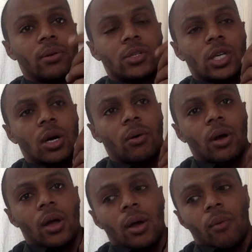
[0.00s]
So
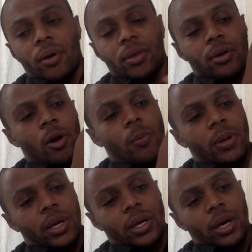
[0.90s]
whether you're
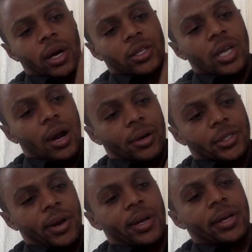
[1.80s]
opening a soccer
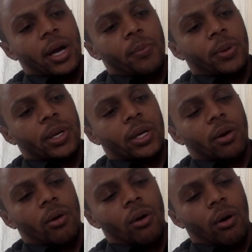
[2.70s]
training company
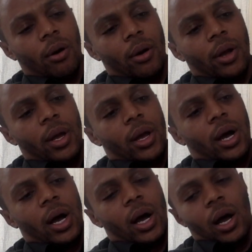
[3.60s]
or
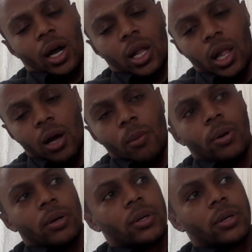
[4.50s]
a club,